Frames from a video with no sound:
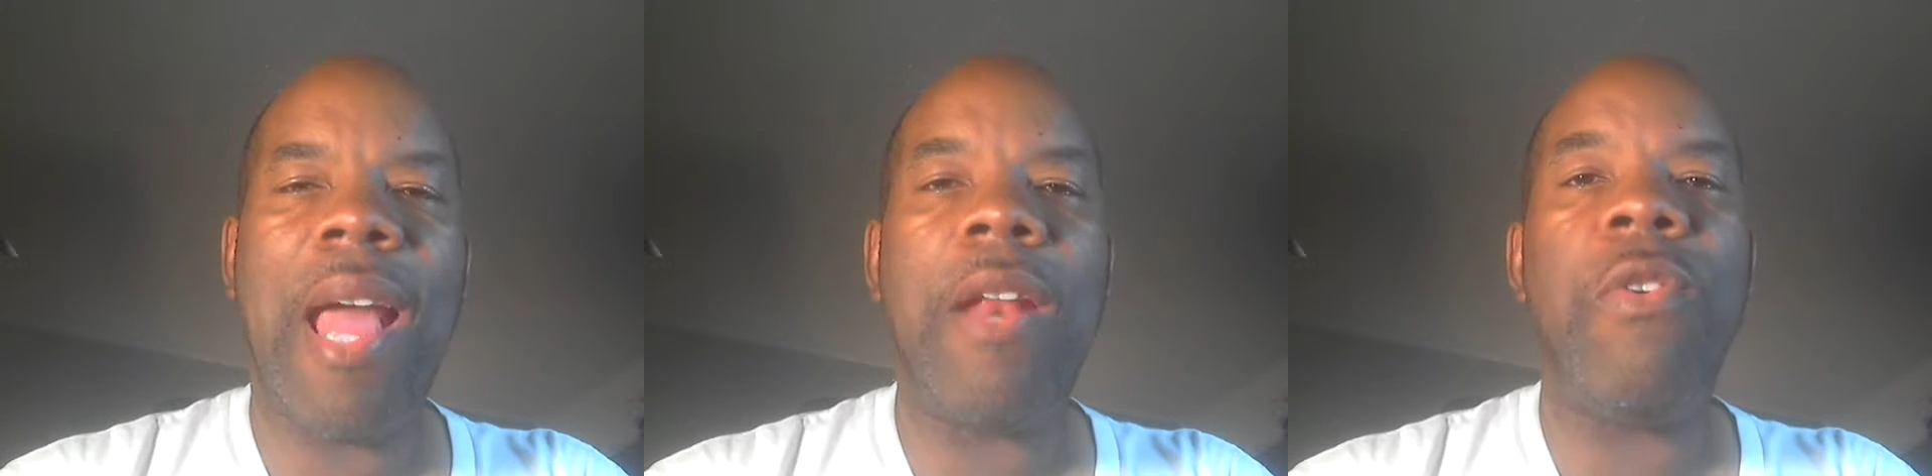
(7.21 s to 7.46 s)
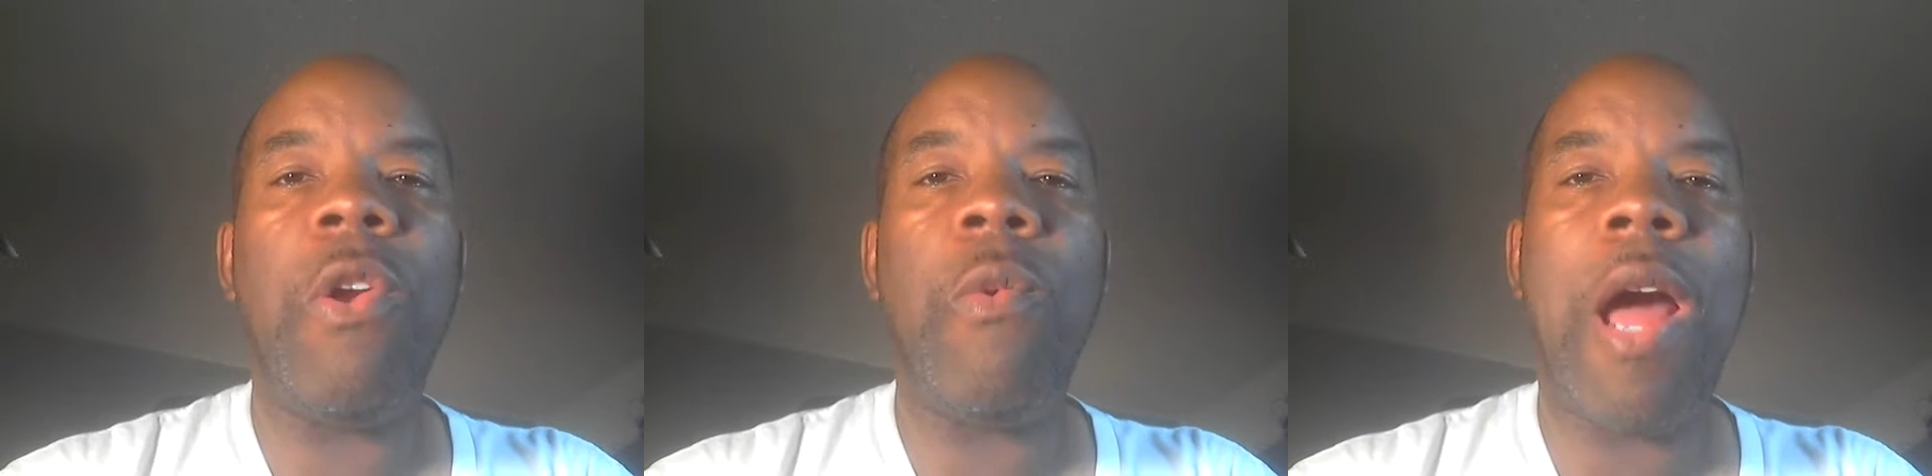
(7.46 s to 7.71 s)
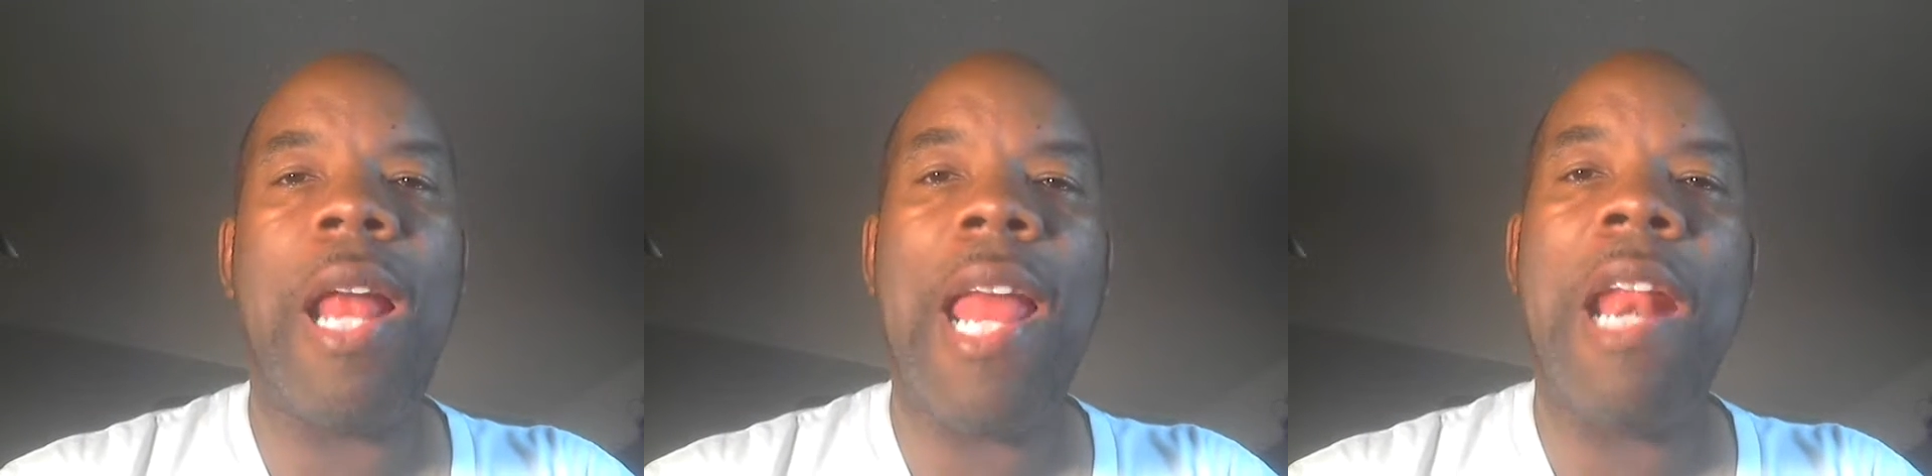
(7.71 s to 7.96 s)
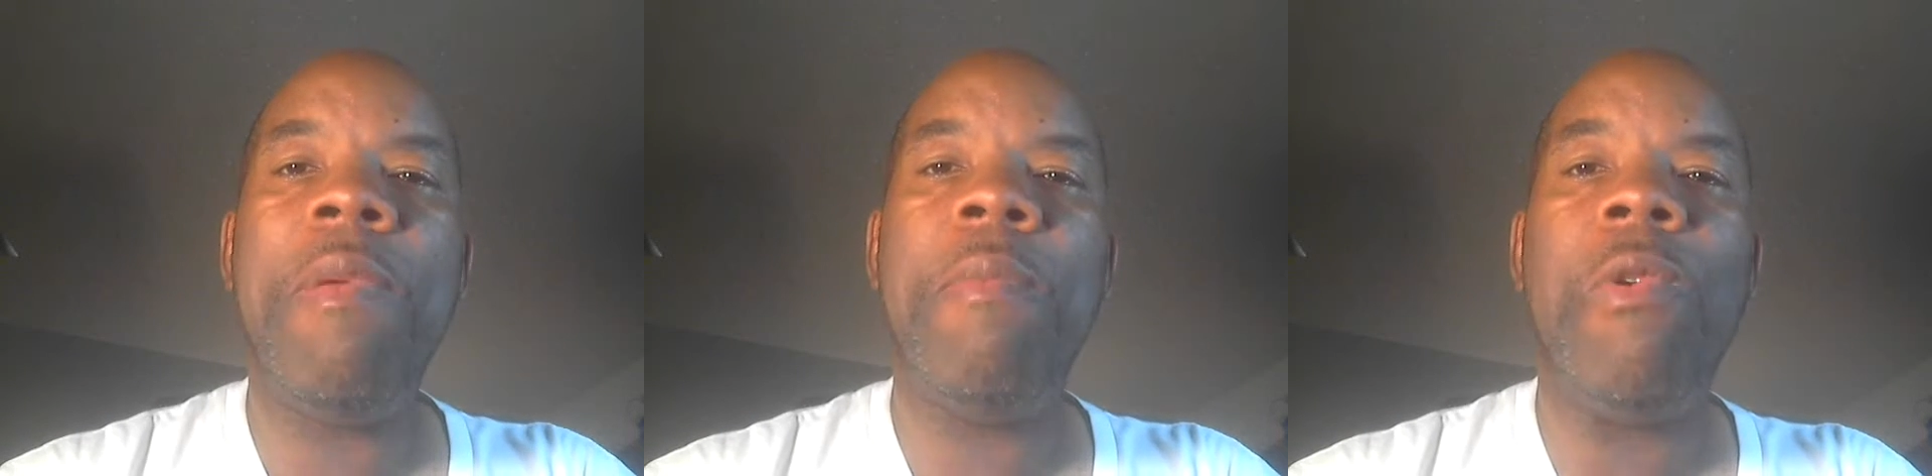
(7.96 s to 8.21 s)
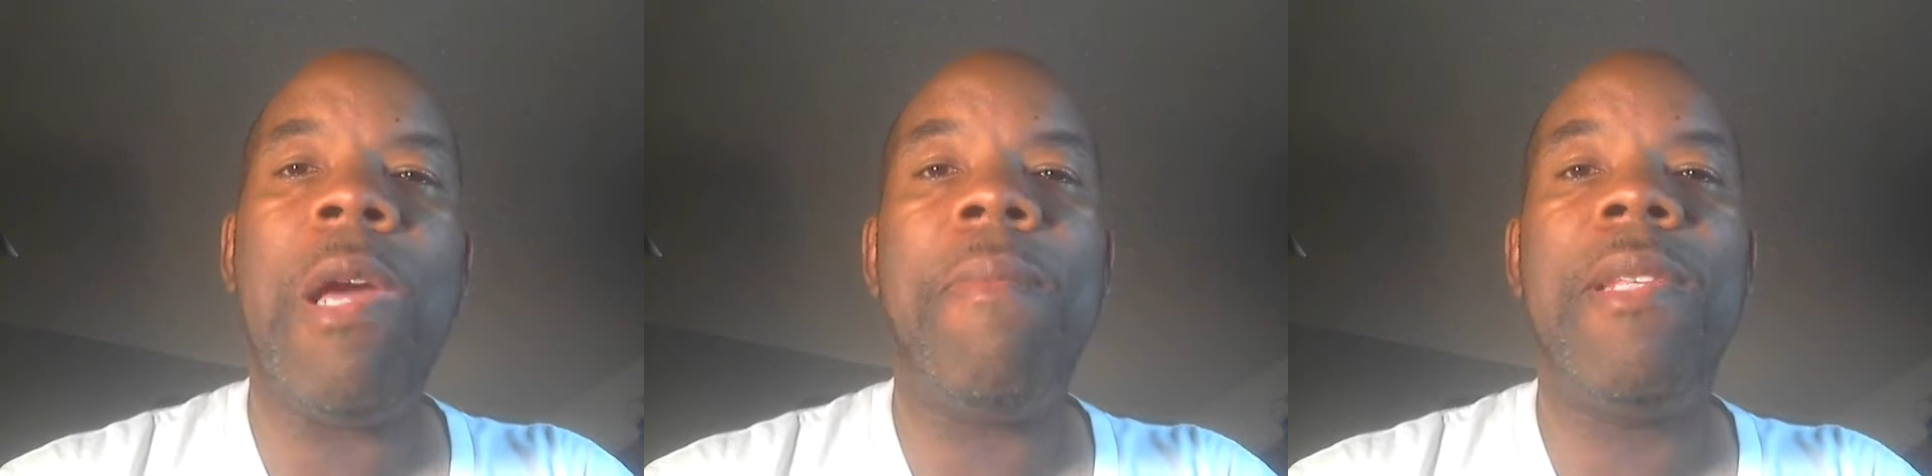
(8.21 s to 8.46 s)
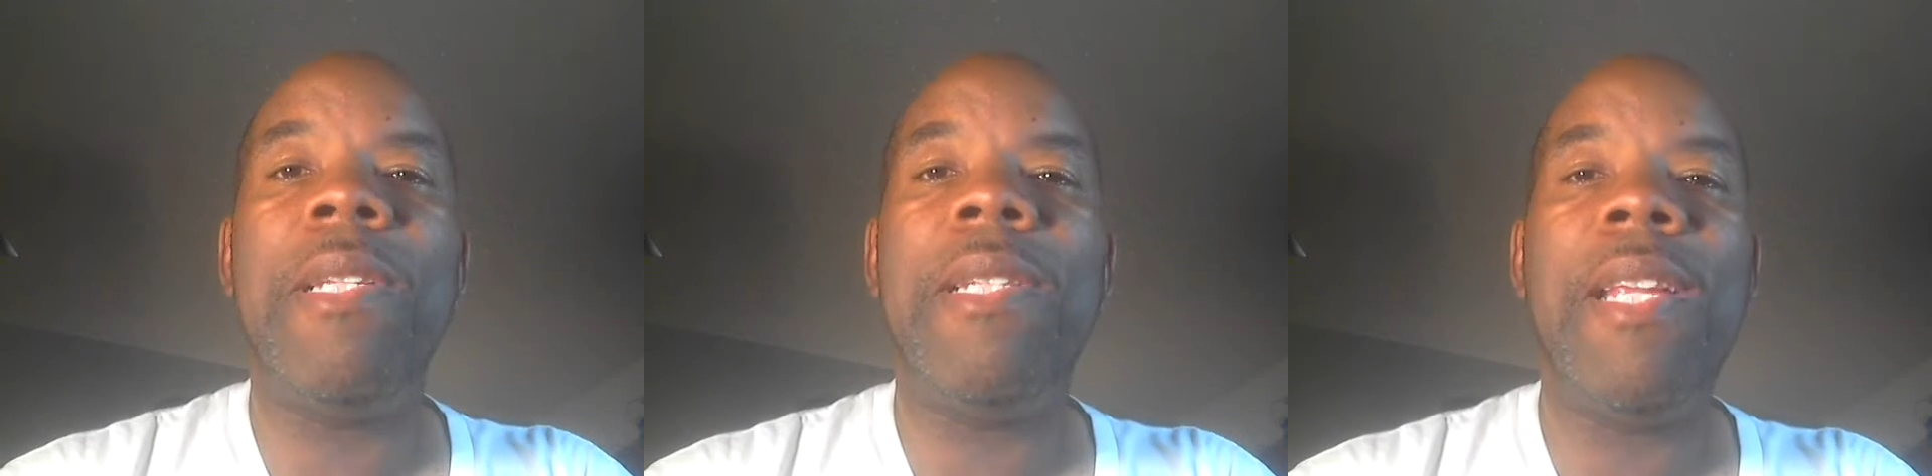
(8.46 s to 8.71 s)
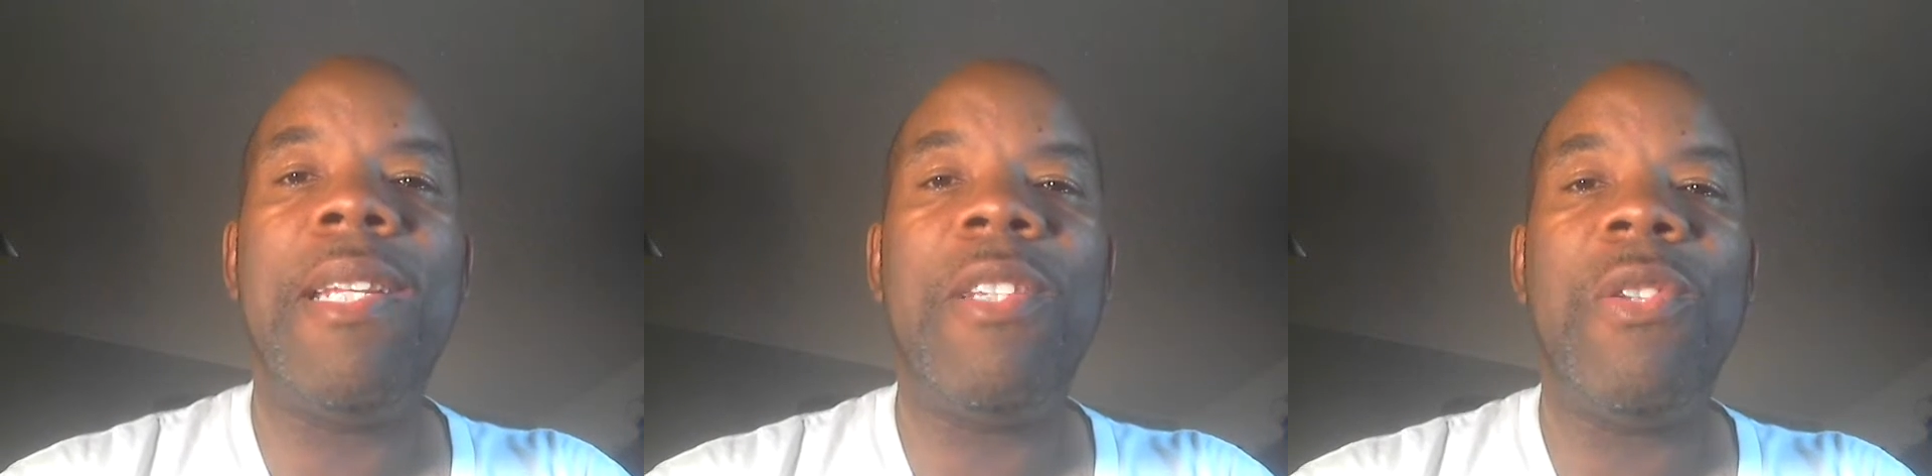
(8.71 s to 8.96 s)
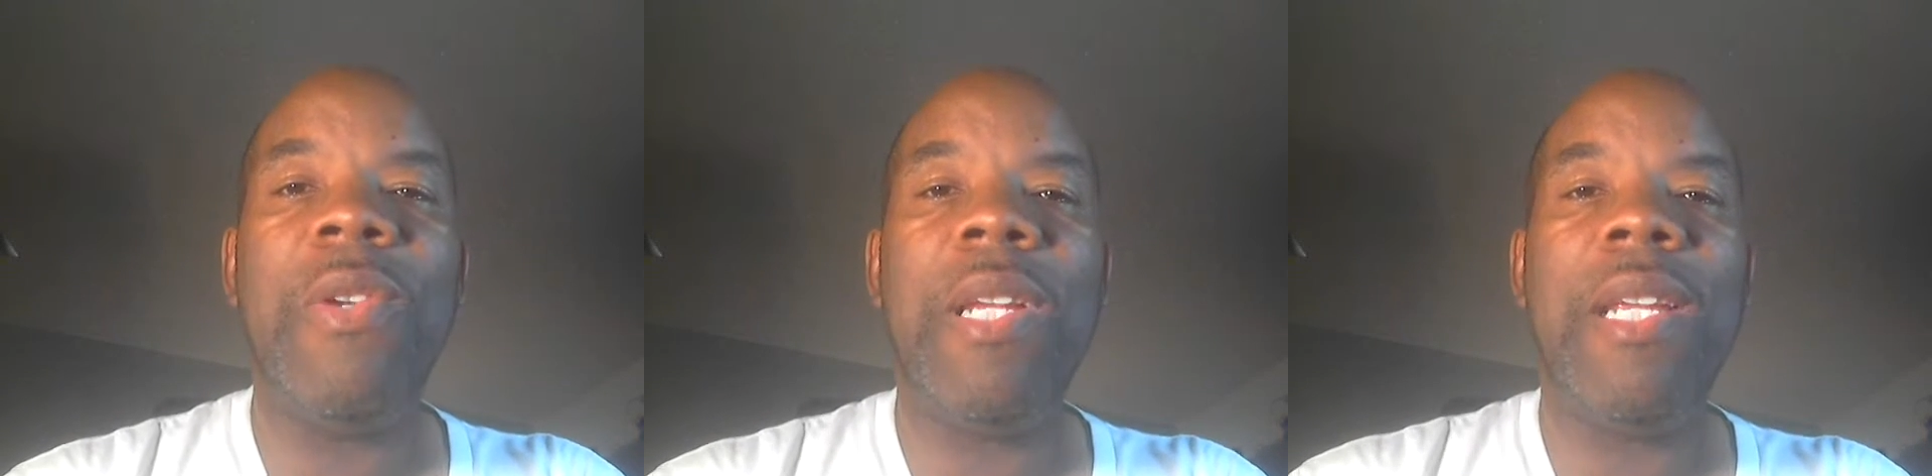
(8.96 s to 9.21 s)
I don't know why a lot of people come into this
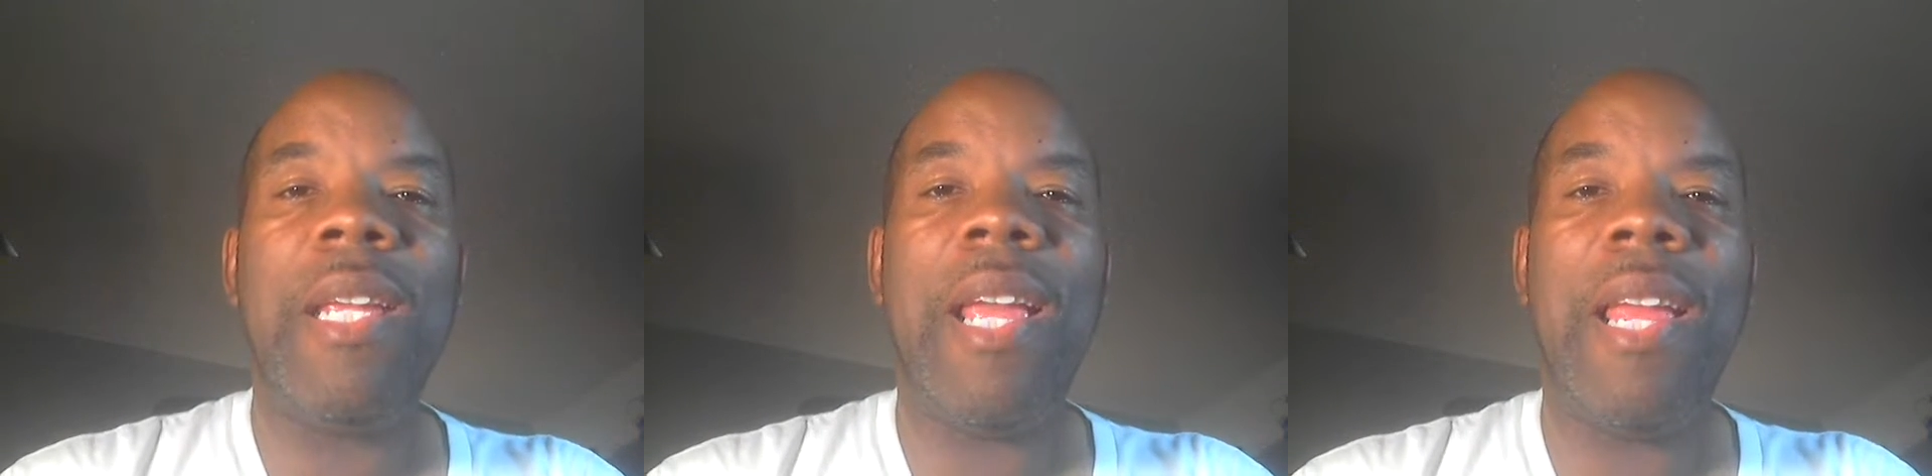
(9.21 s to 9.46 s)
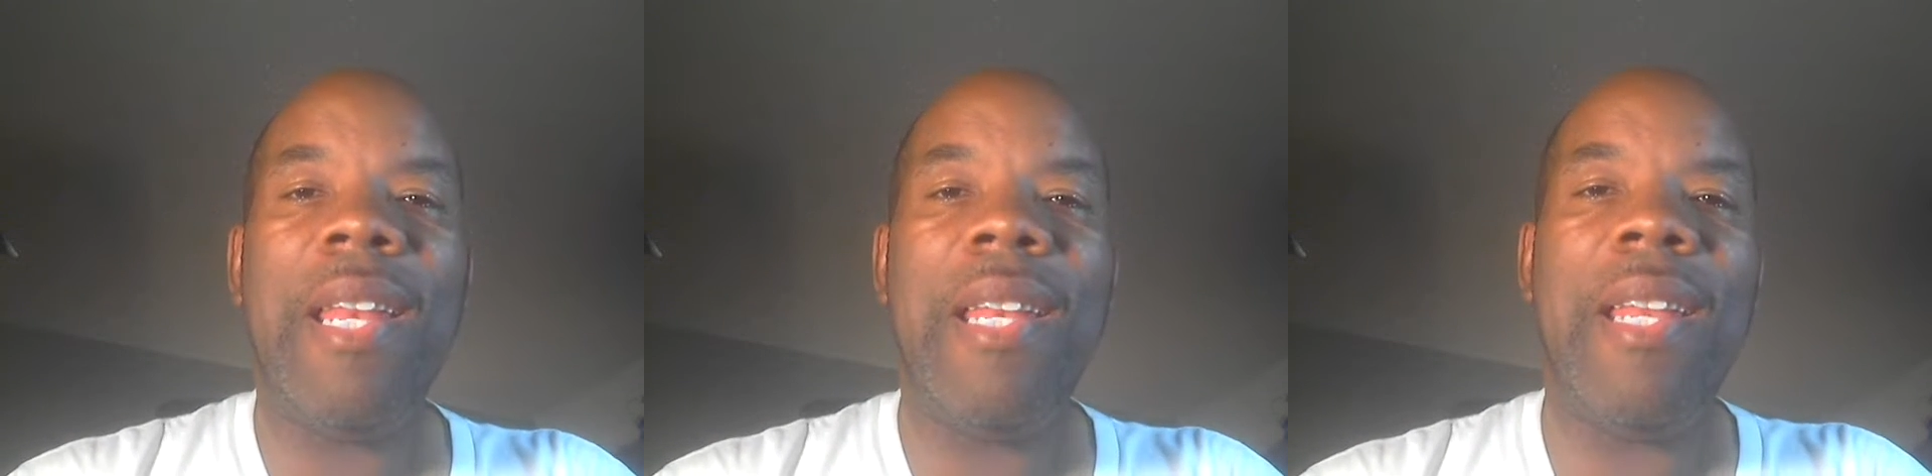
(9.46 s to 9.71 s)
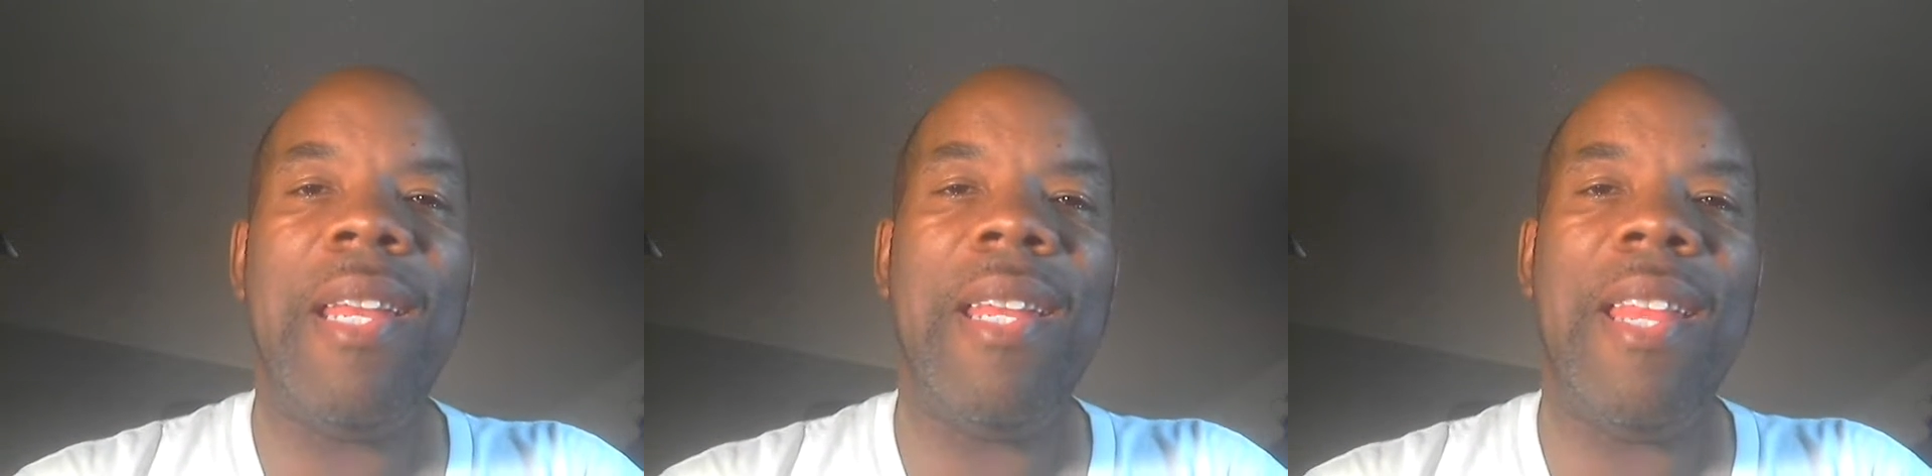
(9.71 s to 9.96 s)
industry and